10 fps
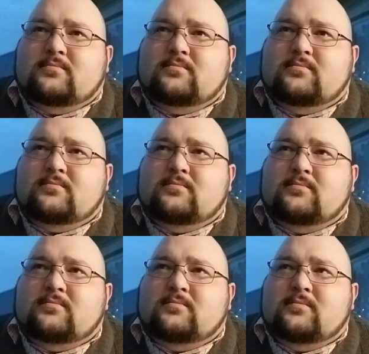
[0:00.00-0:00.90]

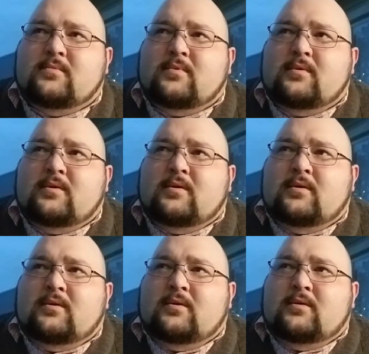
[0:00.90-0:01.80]

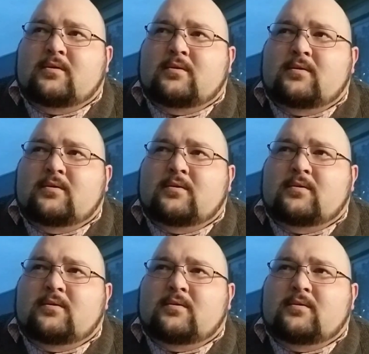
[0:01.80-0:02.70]

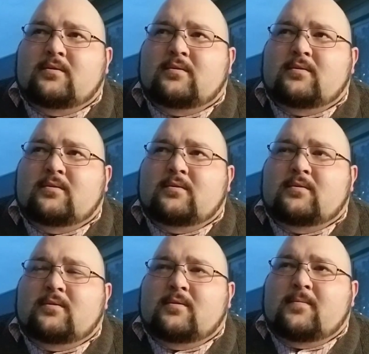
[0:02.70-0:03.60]

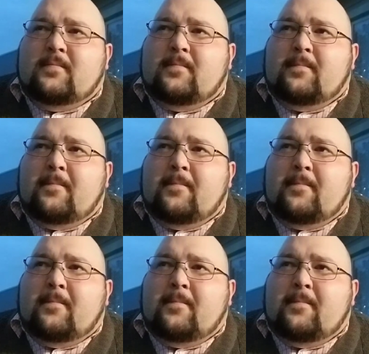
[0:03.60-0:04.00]
No one is speaking in this clip.